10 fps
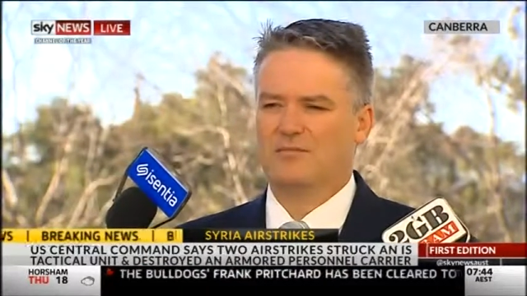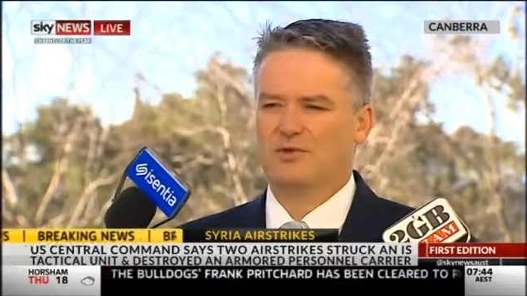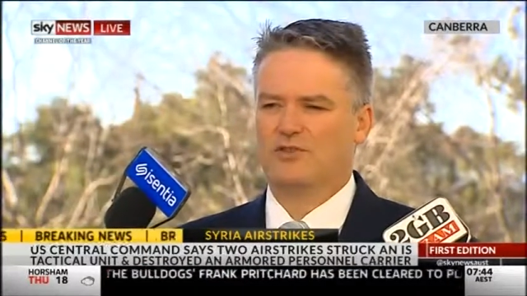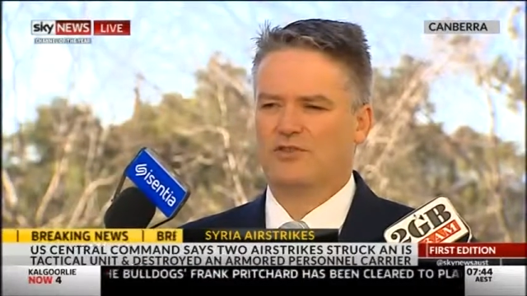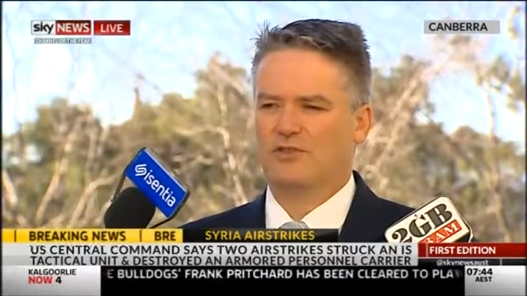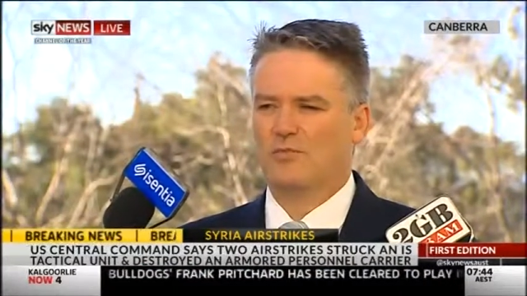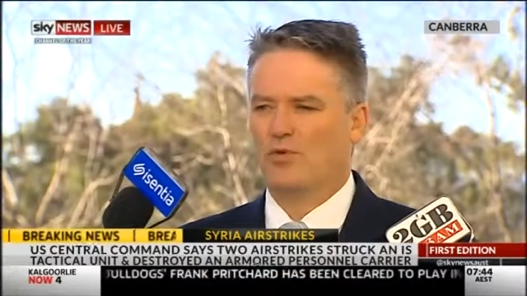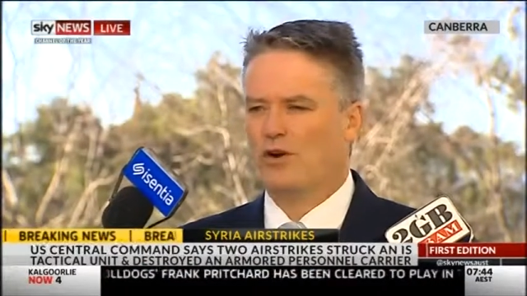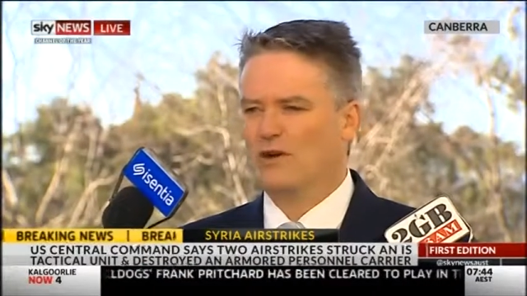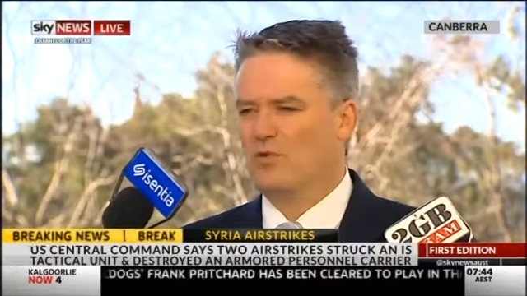put
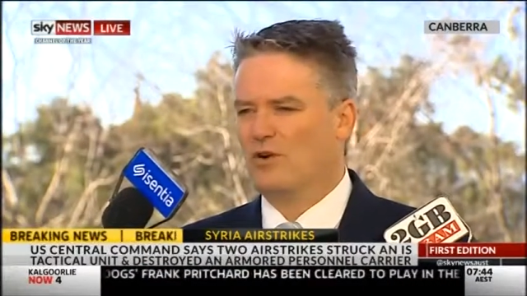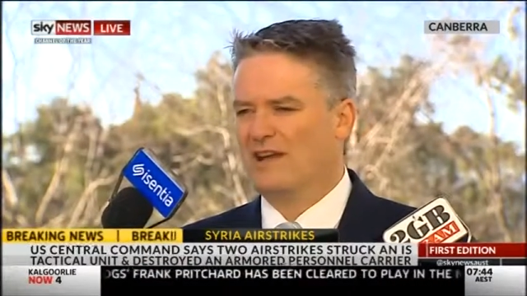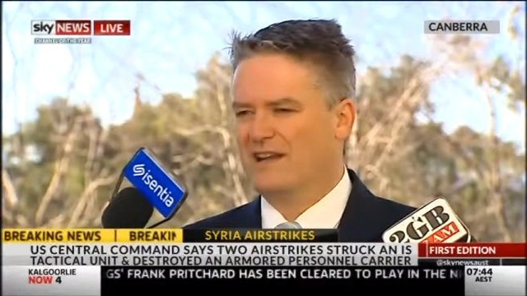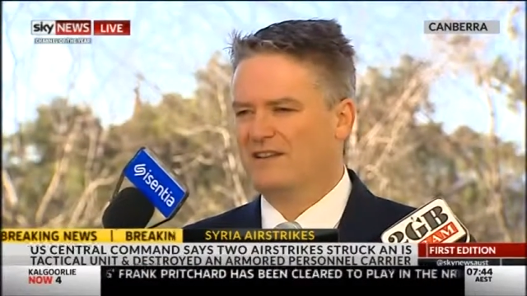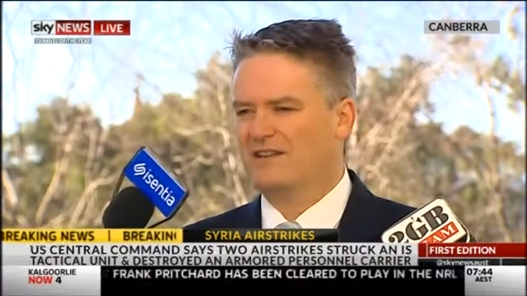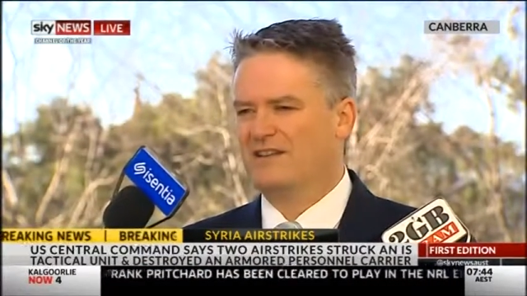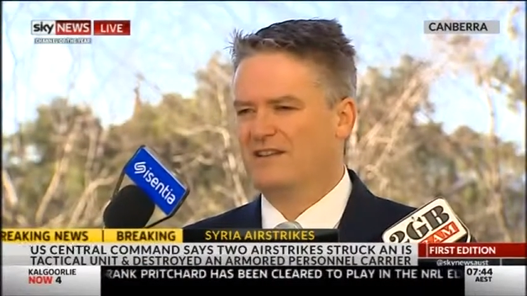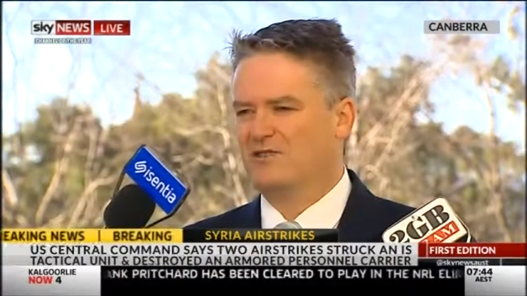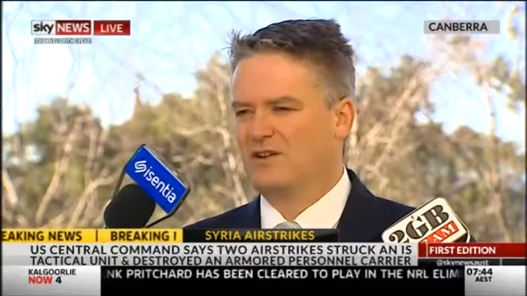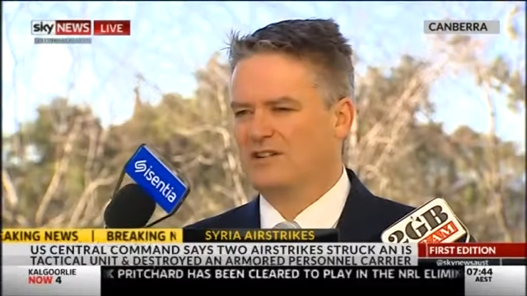more and more lead
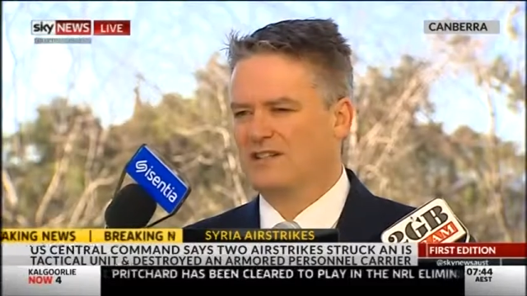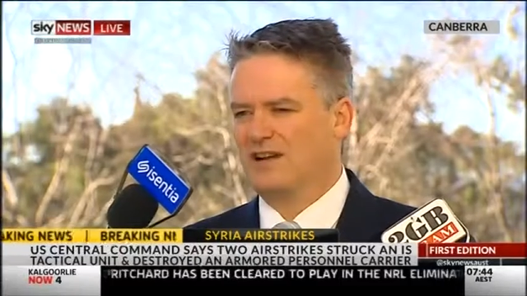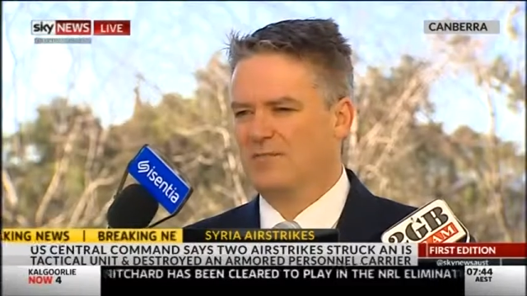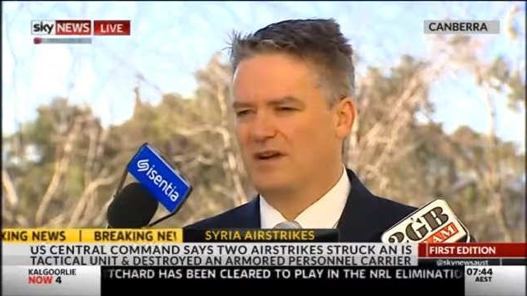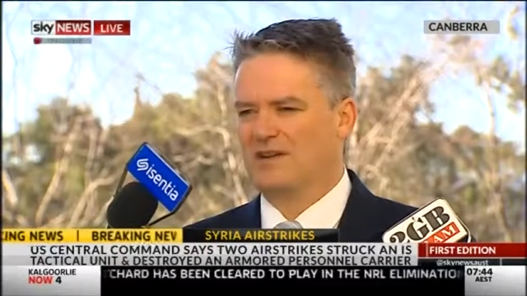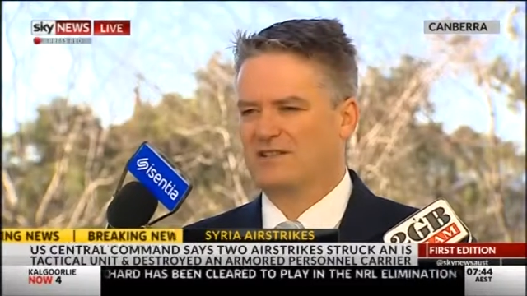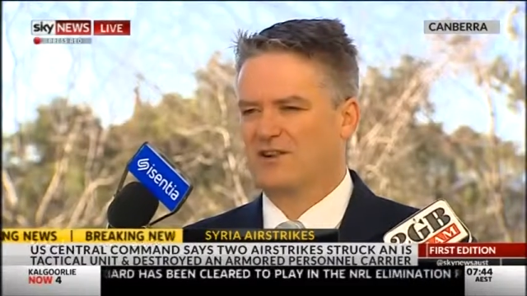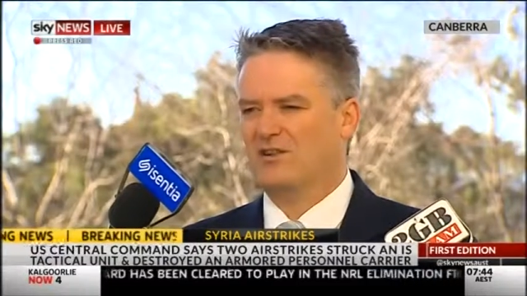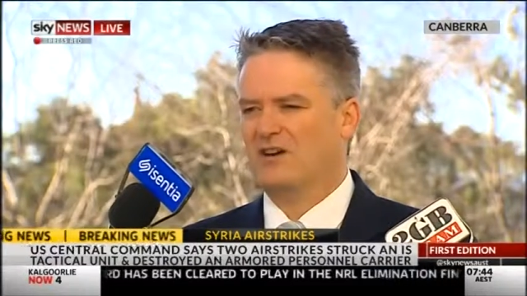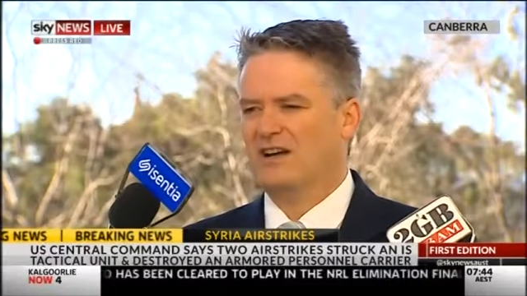into our saddlebags.
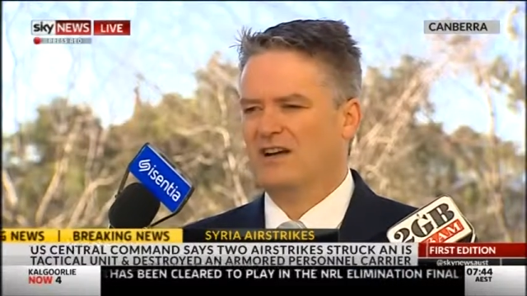So,